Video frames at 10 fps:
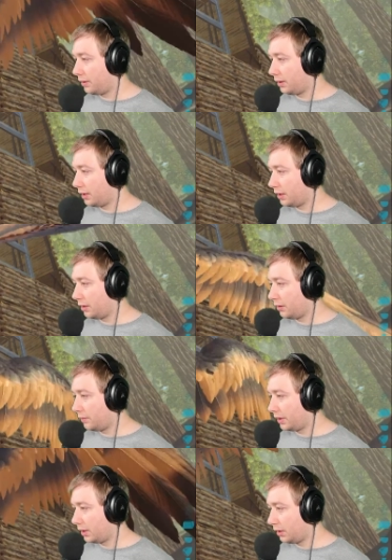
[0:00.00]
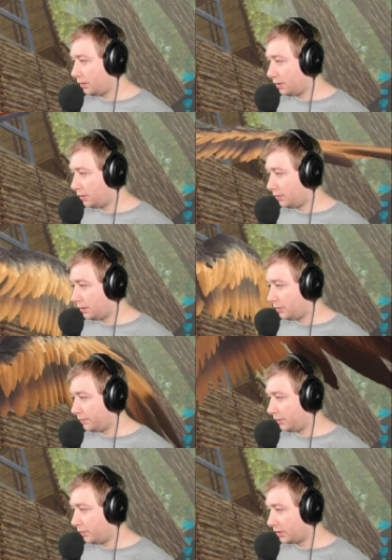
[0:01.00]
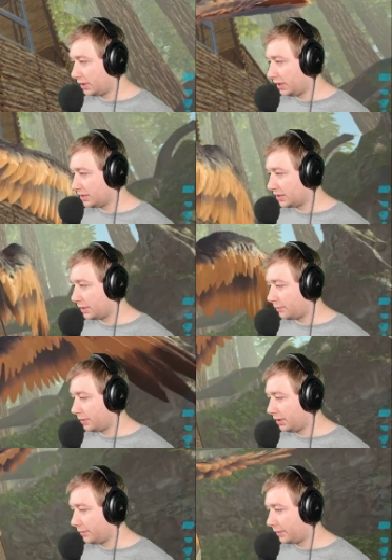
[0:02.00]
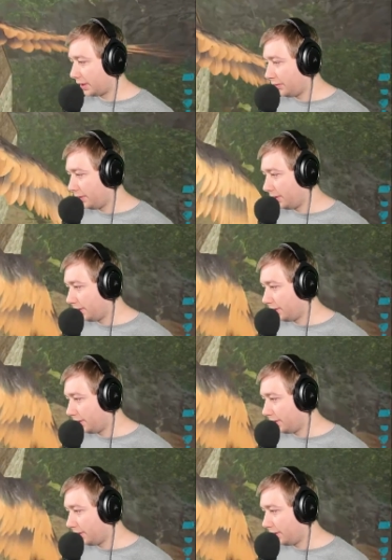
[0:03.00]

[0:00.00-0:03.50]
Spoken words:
There we go. Oh, you want the inside one. There we go.